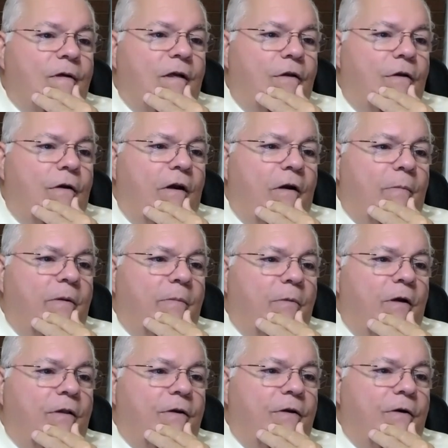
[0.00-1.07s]
Can you hear me,
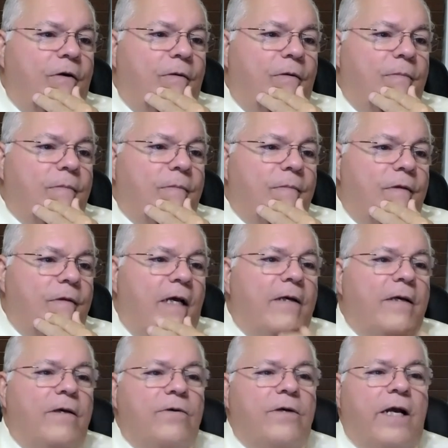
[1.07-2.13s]
Brother Durham?
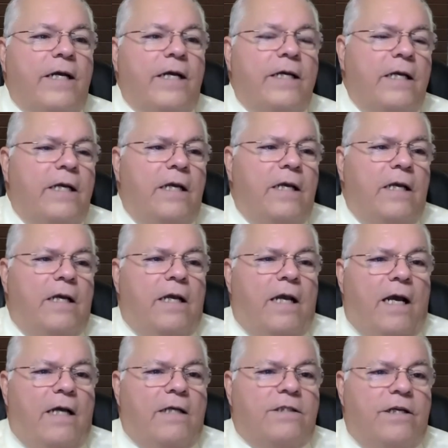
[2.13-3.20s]
Yeah, okay.
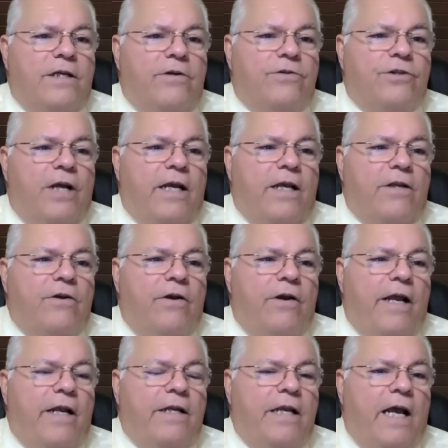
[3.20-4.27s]
Yeah, I see you're shaking your
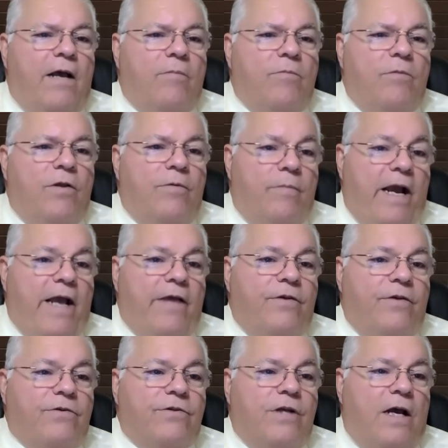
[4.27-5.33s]
head. Yeah, Brother
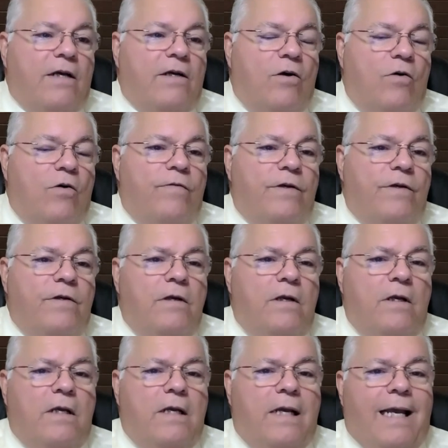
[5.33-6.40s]
Matthew's got COVID,
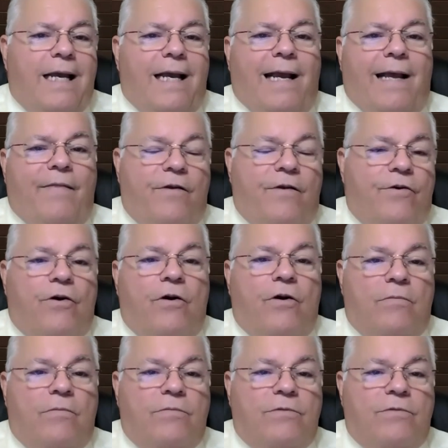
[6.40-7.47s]
and the
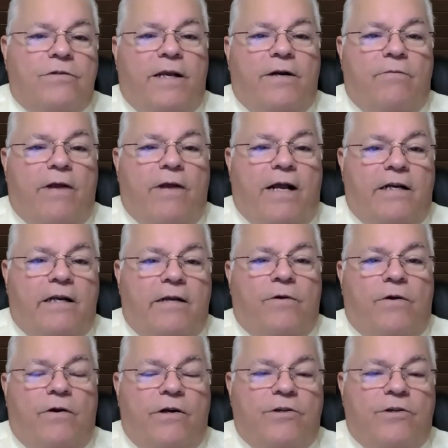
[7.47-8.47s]
Durhams have been around him.